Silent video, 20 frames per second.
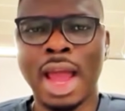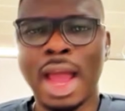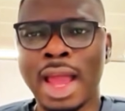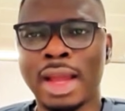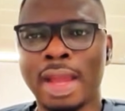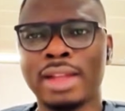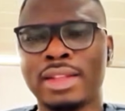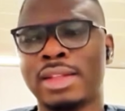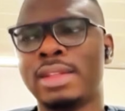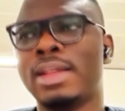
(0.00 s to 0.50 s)

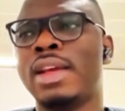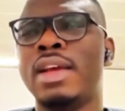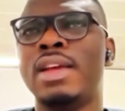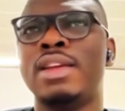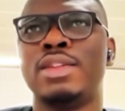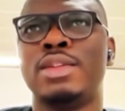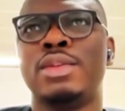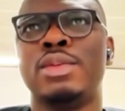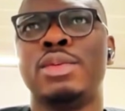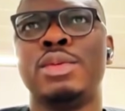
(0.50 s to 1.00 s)
ads?
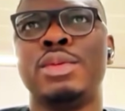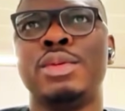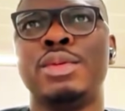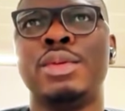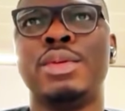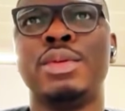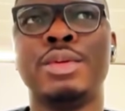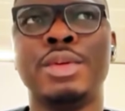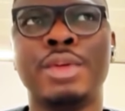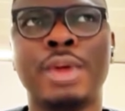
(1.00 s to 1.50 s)
So
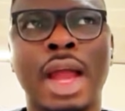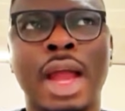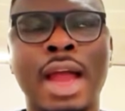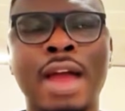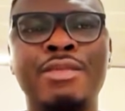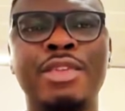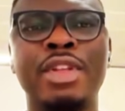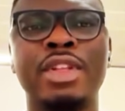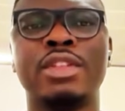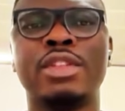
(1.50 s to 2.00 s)

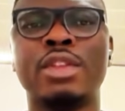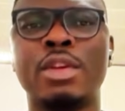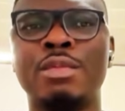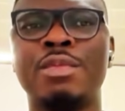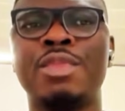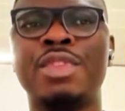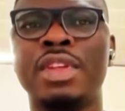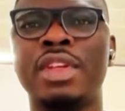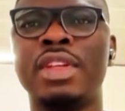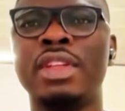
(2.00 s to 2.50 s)
having
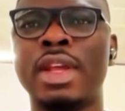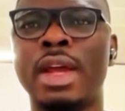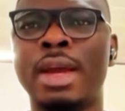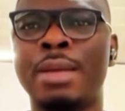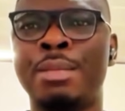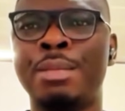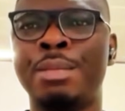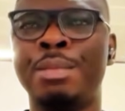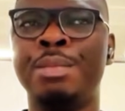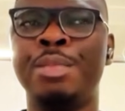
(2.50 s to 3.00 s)
something
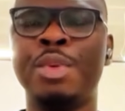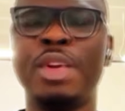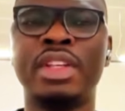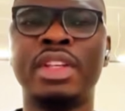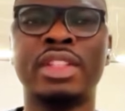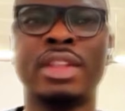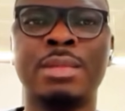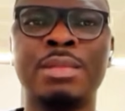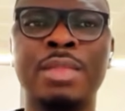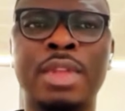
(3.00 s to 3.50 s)
that
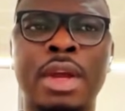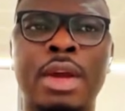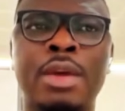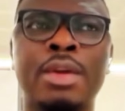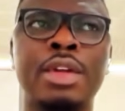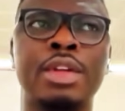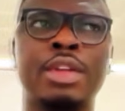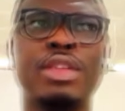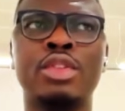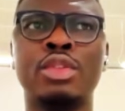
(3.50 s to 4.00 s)
breaks them
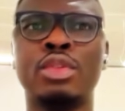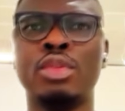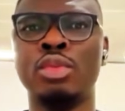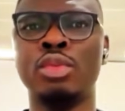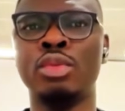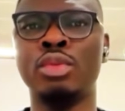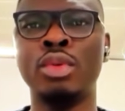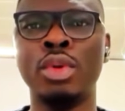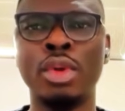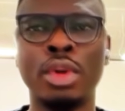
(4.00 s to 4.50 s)
down
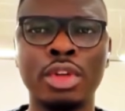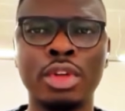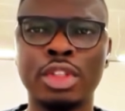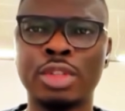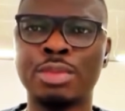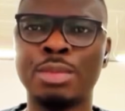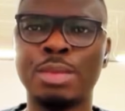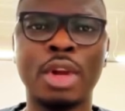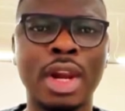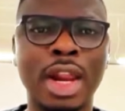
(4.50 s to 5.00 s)
into
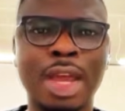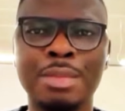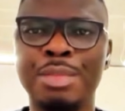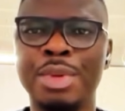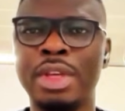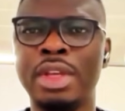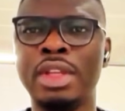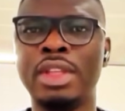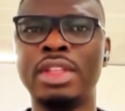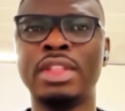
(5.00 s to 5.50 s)
smaller
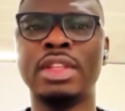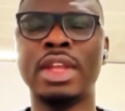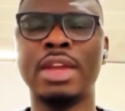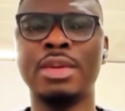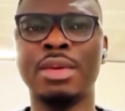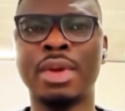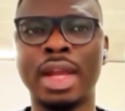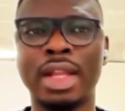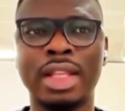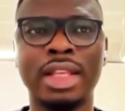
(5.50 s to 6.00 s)
bits
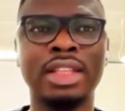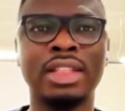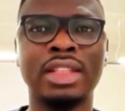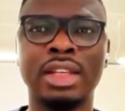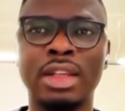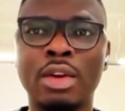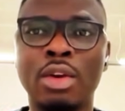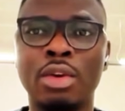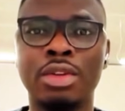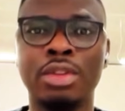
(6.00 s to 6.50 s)
that you can
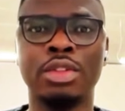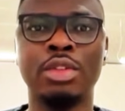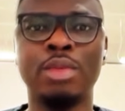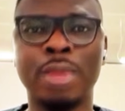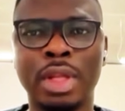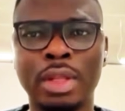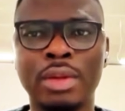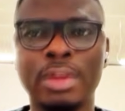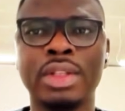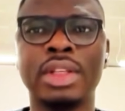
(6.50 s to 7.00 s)
easily
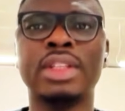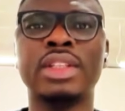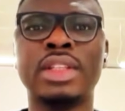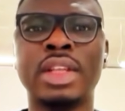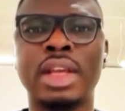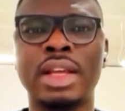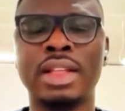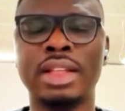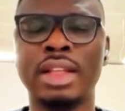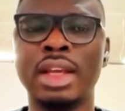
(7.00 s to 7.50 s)
consume and
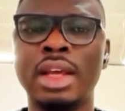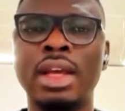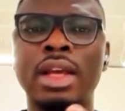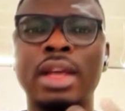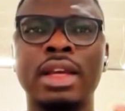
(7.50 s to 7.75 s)
understand